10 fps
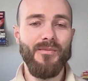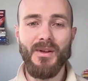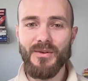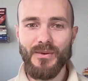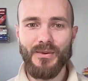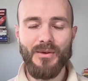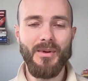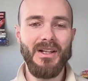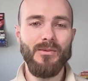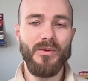you
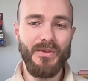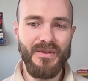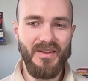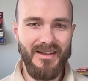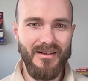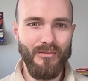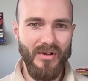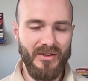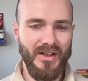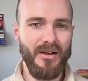typically would see a
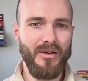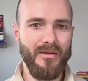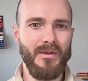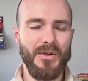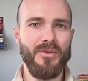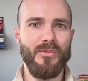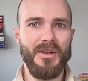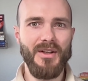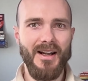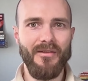much higher conversion when
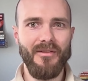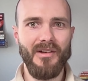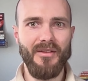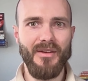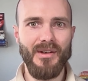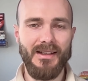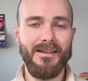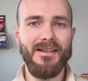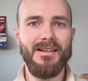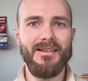you have the
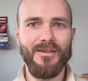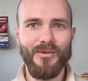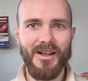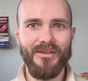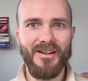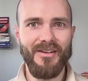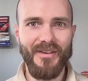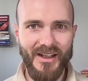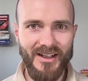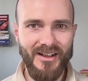attendees right there and
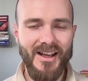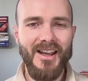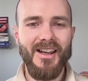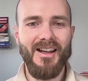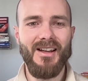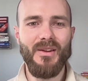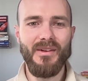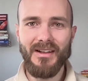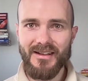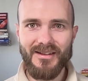then.
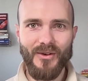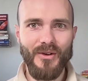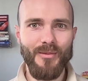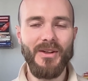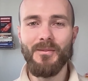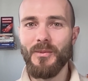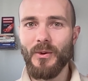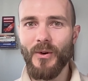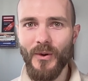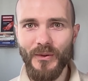The leads are a bit
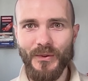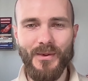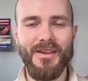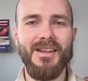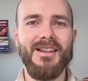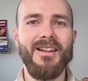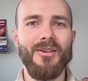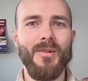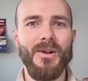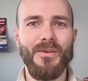more hot when they hear
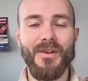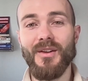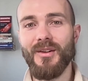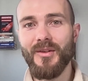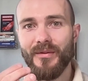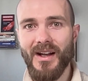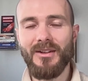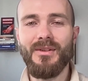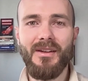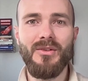about the good
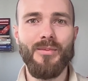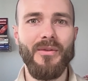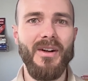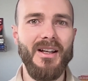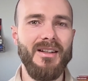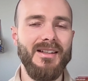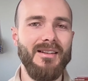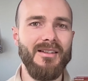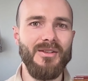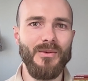value that you provide
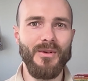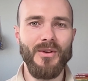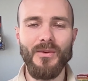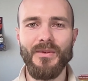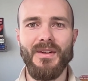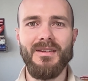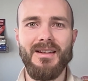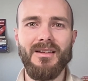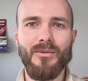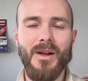in your content
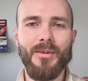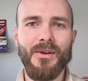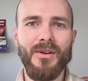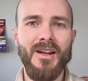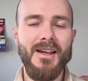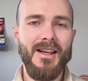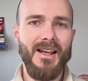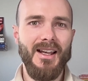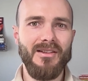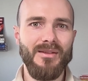in the webinar,
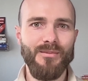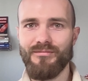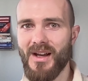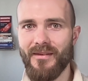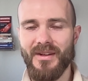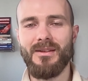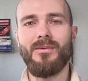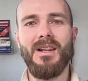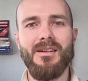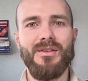and have that
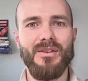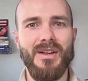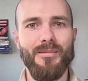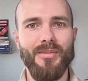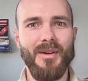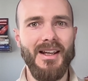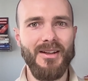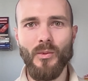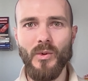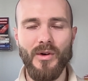relationship
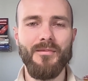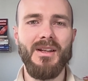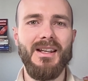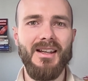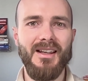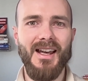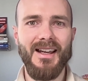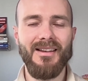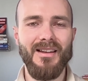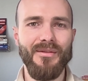like warm,
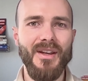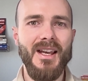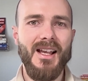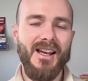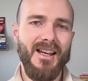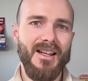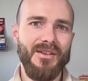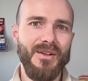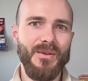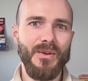active,
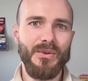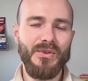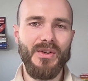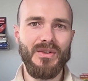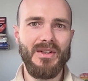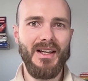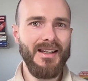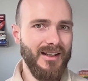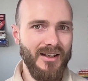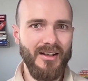and not just like
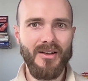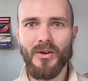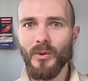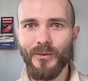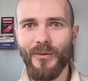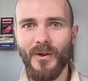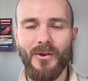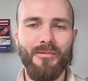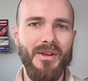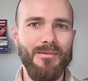in a cold
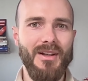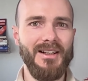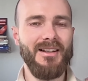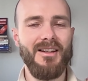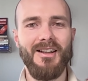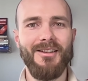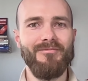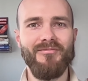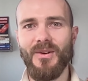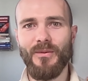follow-up email
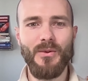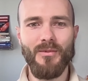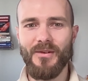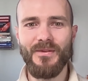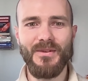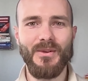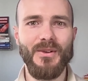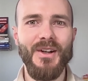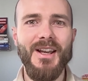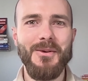a few months
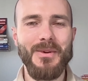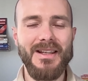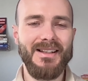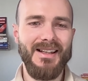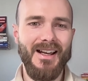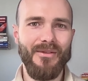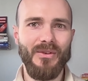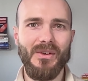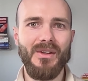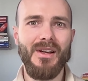or weeks
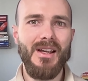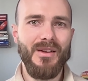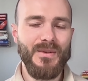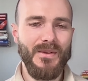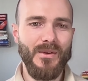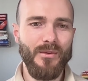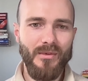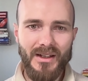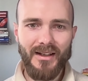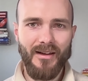after. So
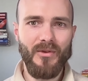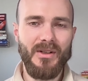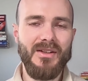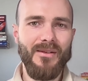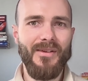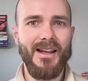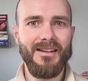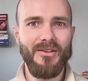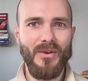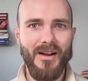really leverage the fact
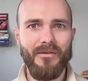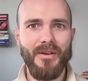that you have